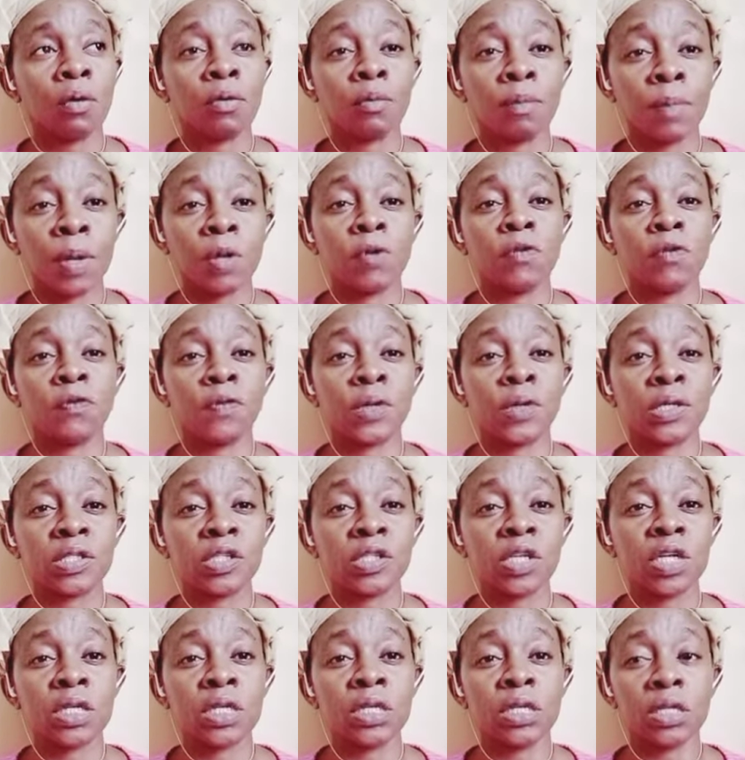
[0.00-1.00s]

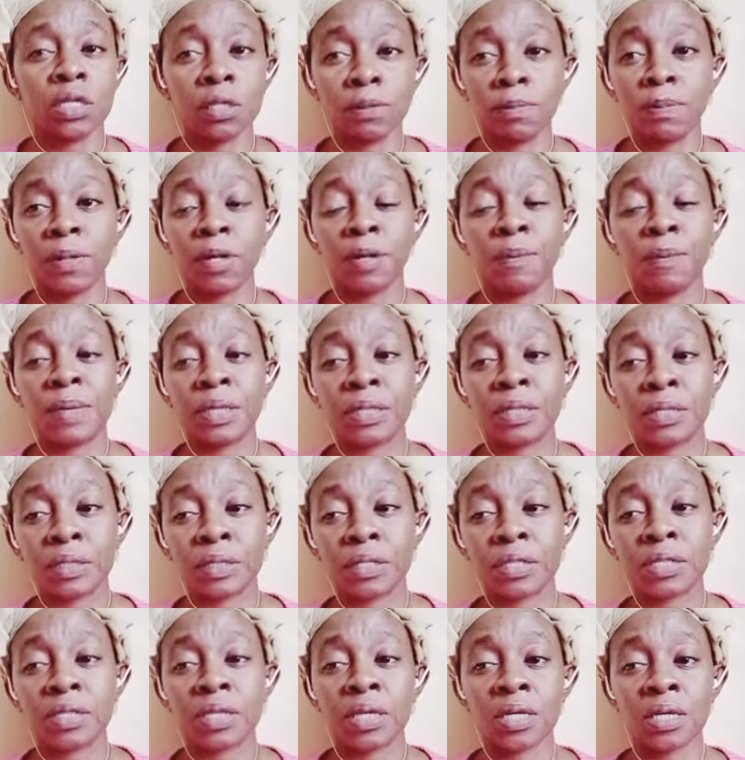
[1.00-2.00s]
manufactured
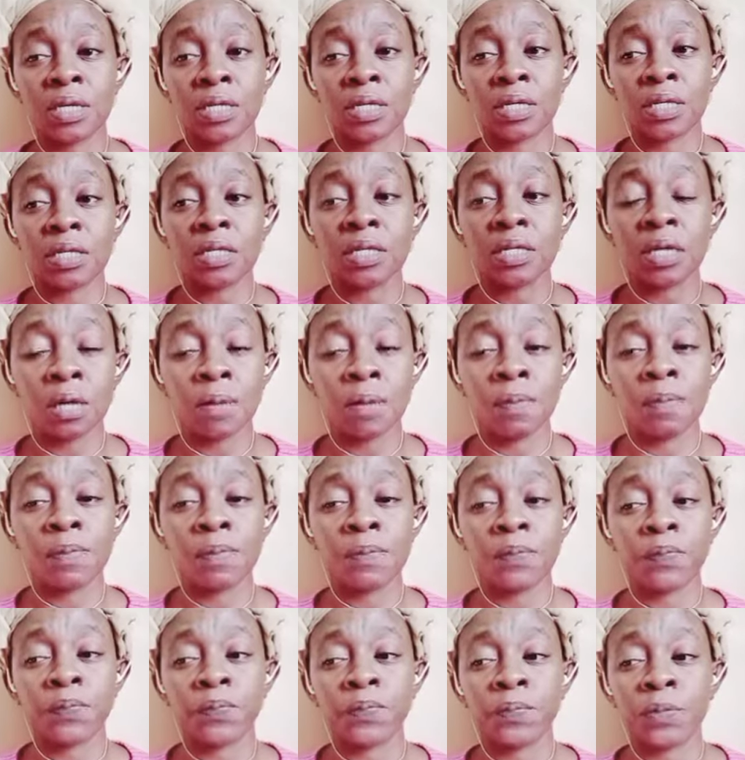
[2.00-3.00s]
implements that
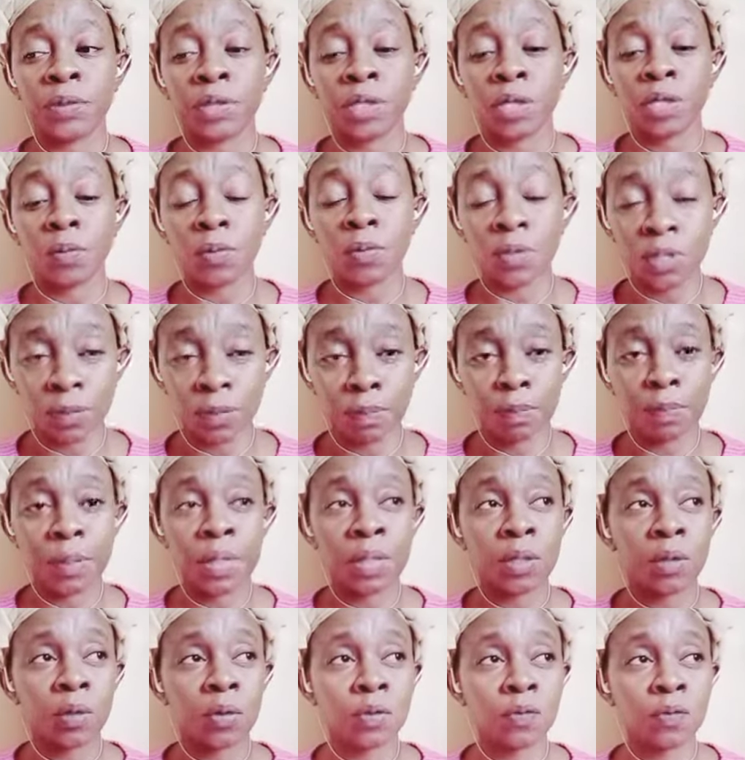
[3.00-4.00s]
we
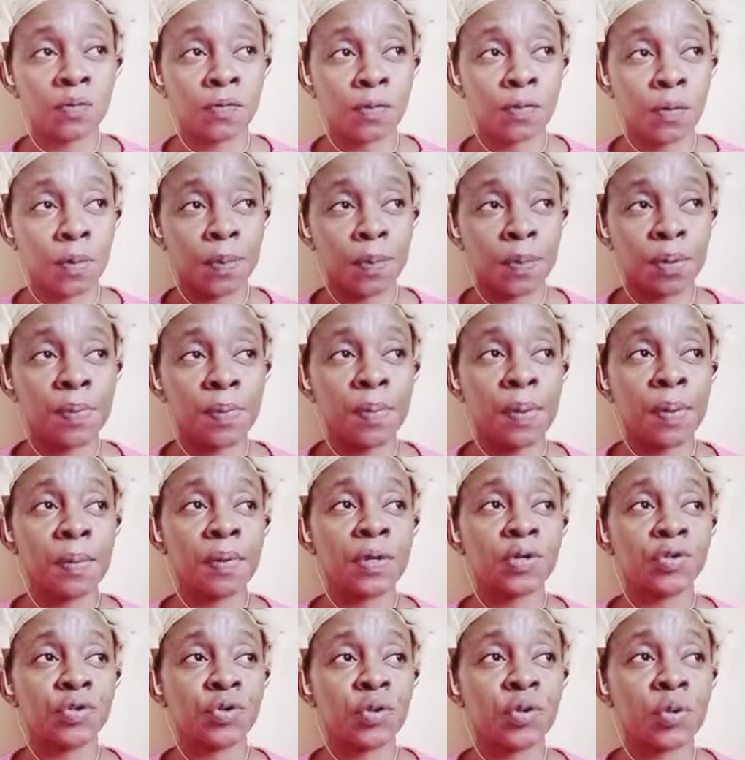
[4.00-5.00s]
depend on for
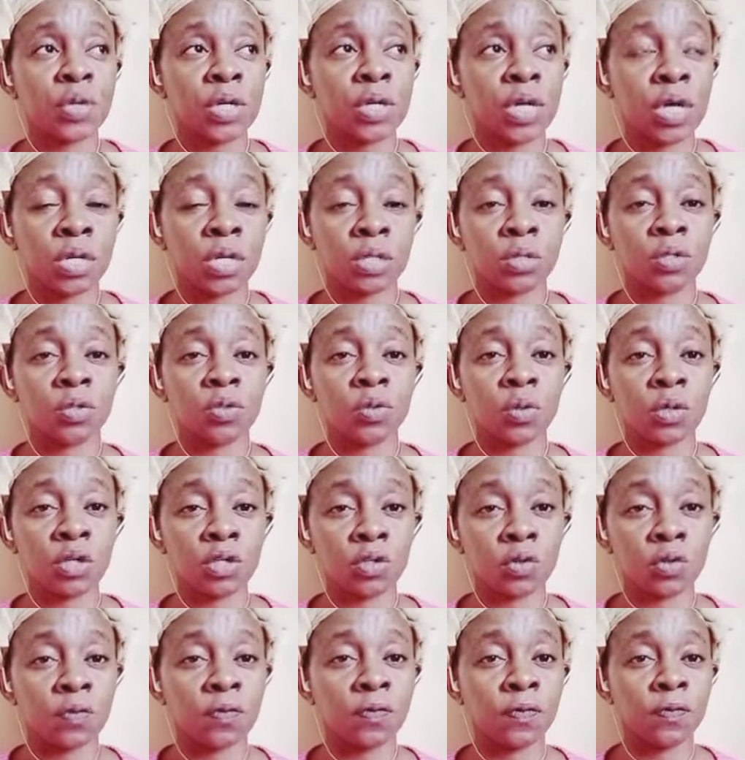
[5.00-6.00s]
preparation and
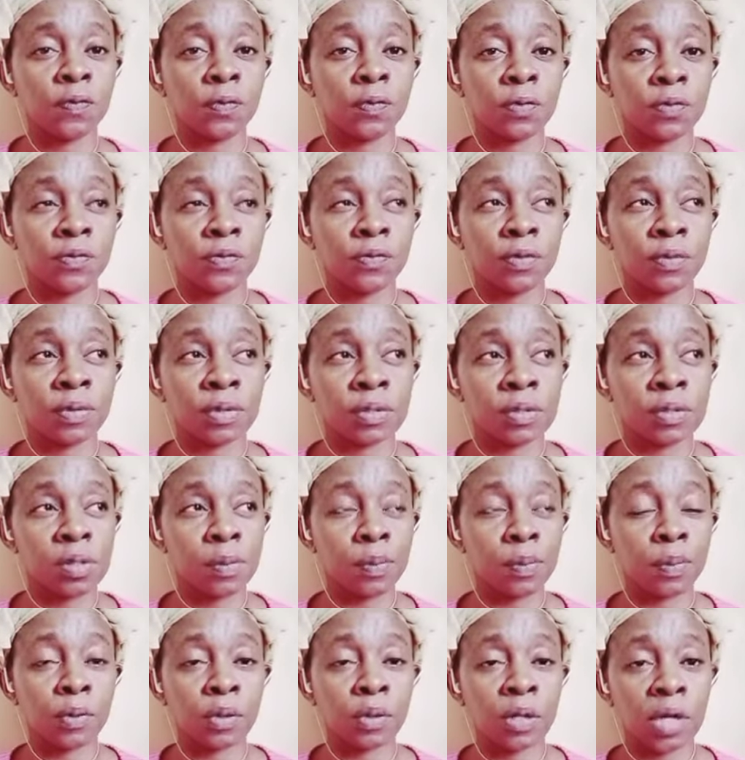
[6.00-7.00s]
storage of food. For
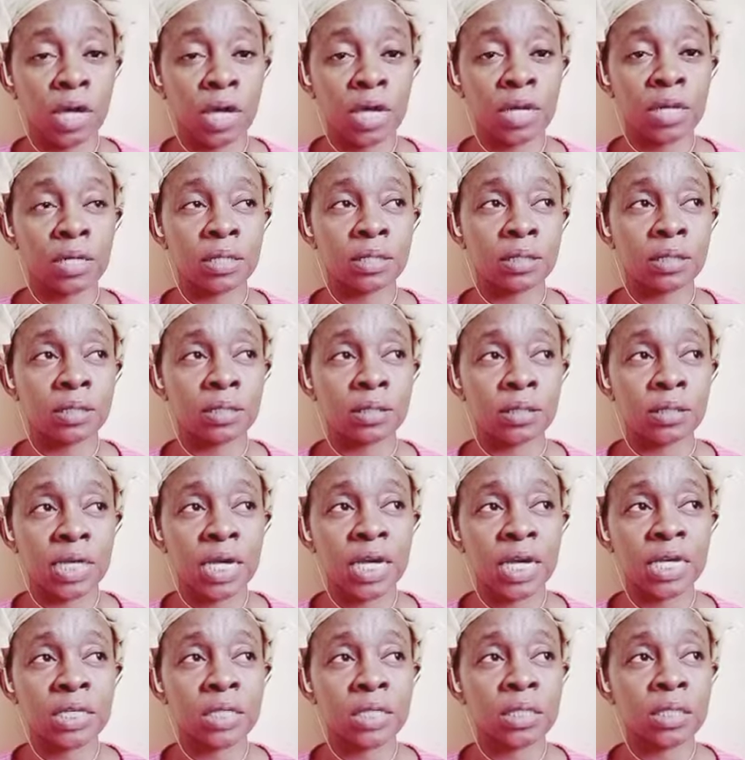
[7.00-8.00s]
example, canners,
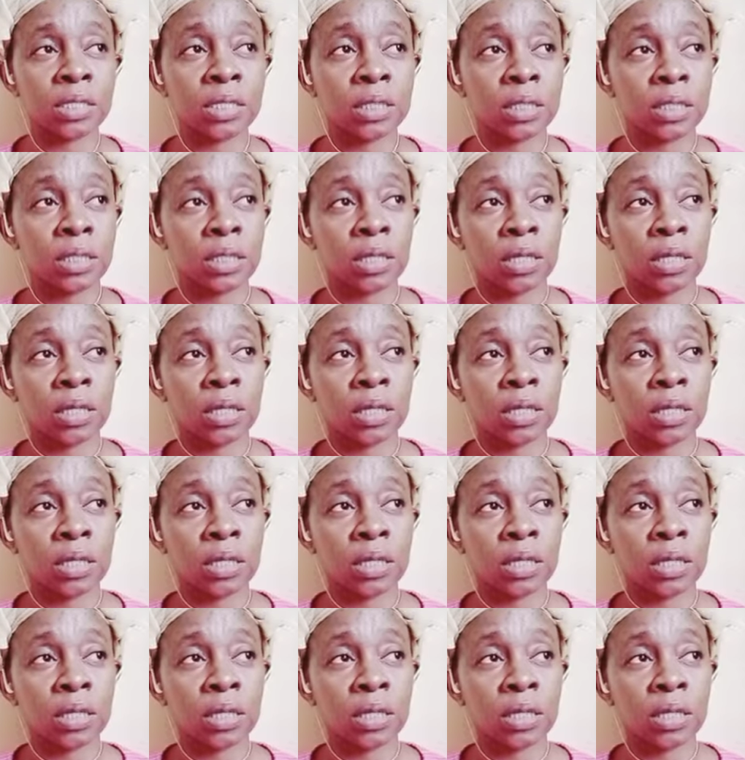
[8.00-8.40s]
canning,